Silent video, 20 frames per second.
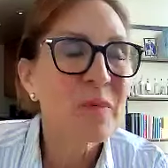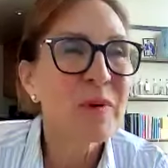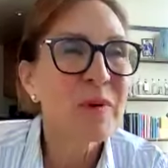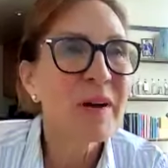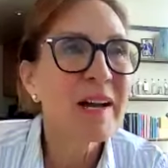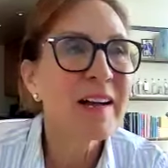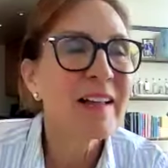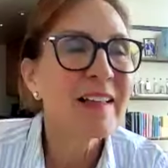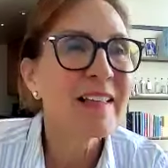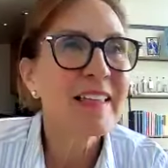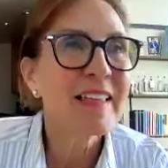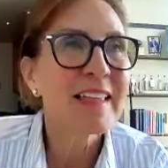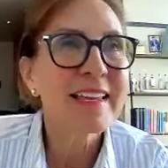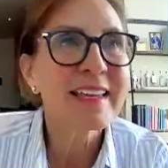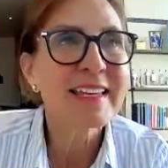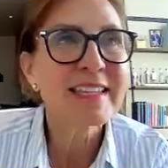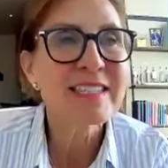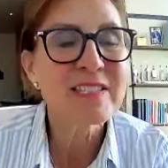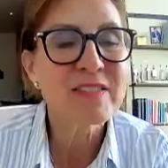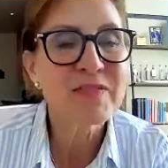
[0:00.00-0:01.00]
Well,
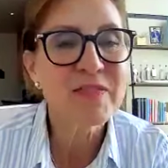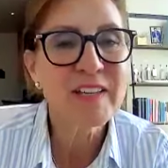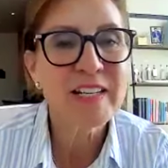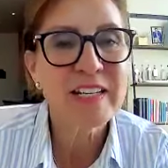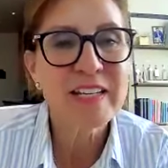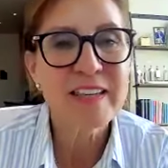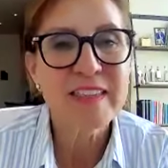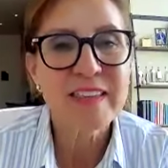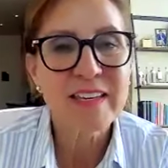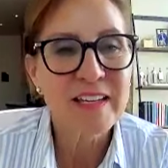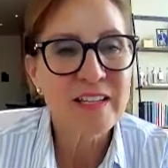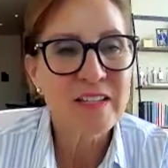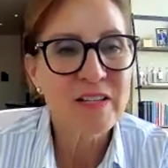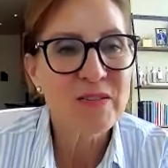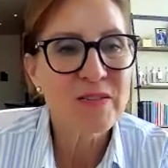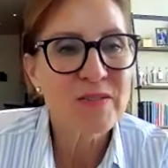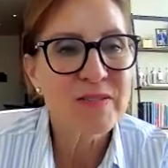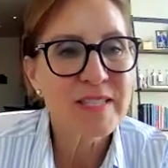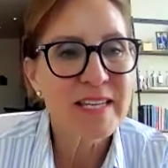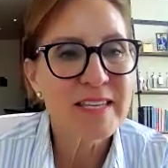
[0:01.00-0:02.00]
it's funny that
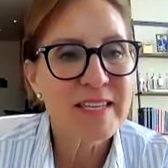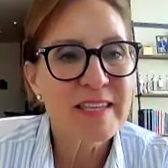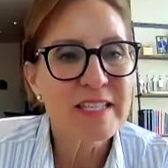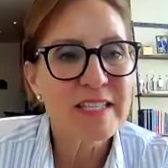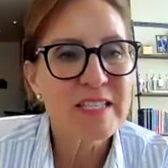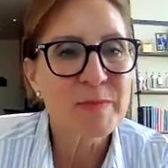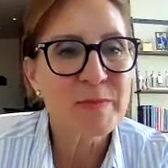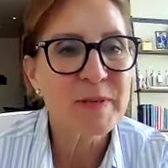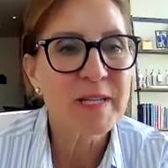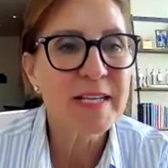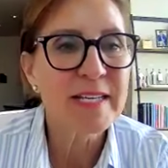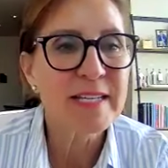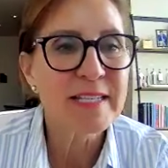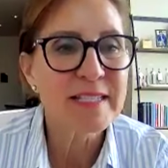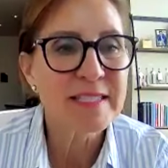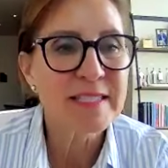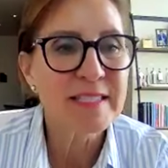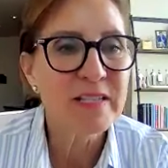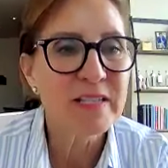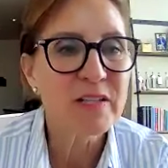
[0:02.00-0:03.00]
you say this
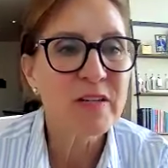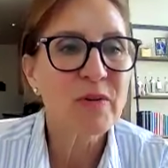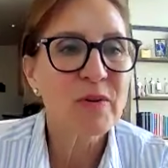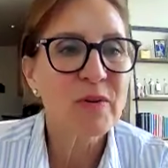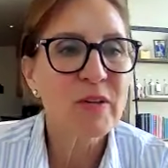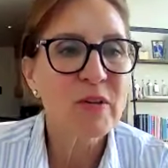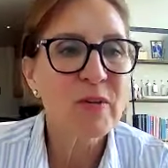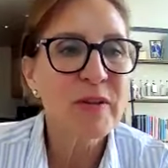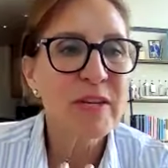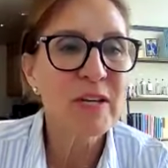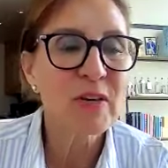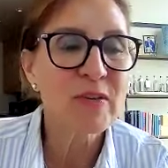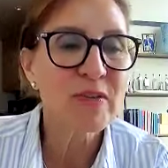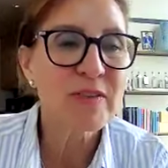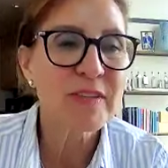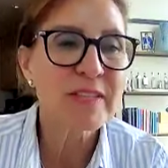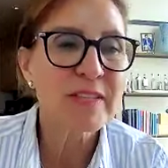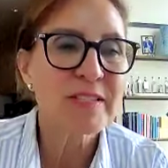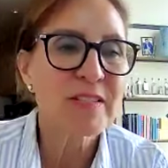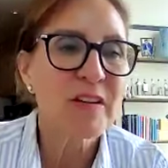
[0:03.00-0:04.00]
because, you know, you hear
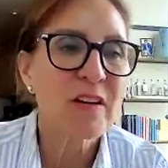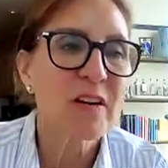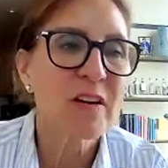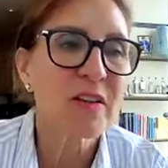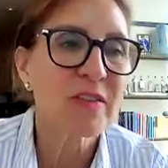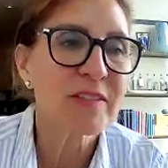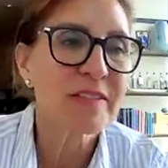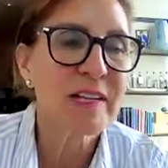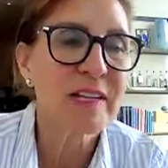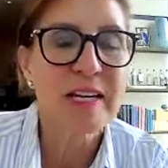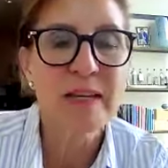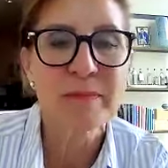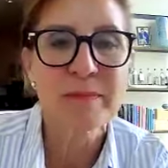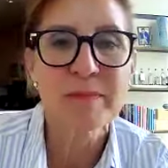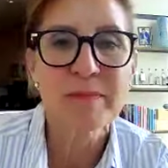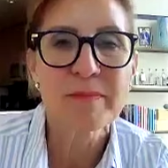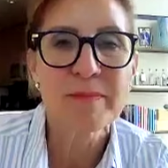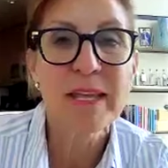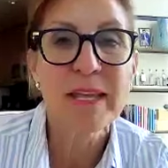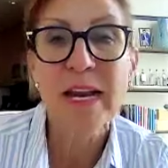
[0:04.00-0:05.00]
this all the
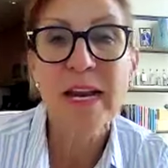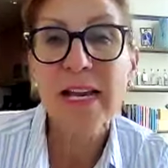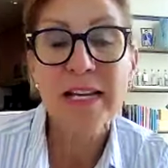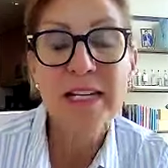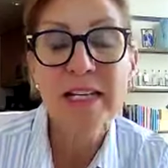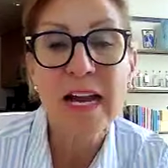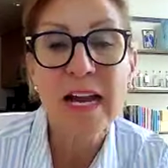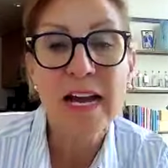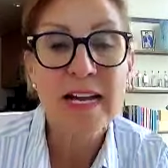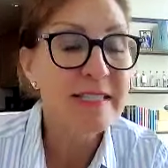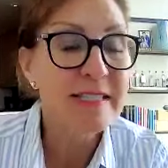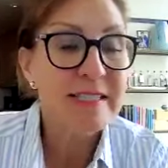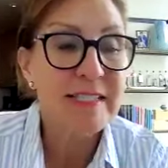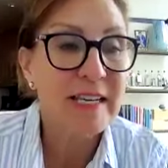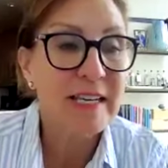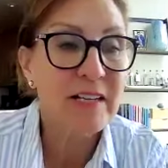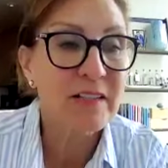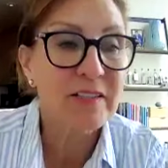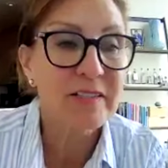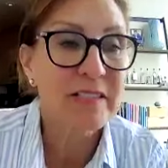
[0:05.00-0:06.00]
time. And I, I
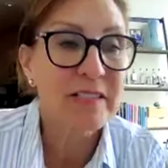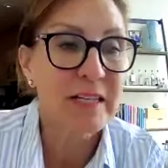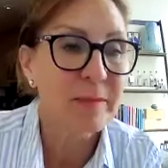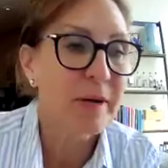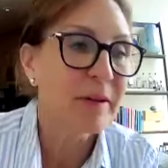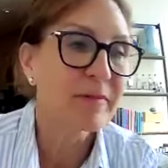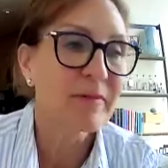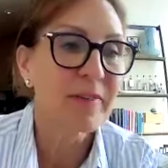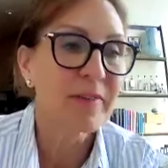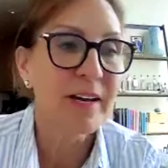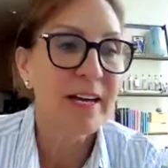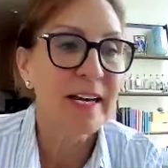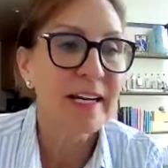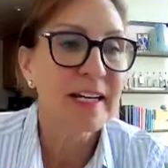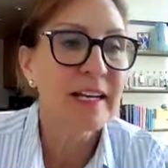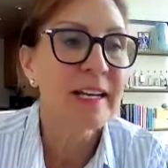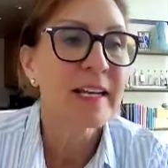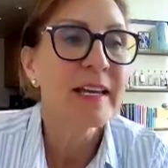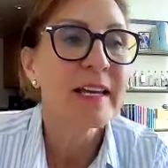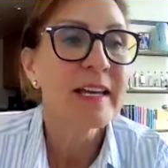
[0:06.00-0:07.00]
say it all the time I'm
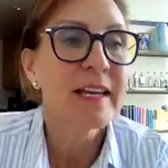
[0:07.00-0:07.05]
fine.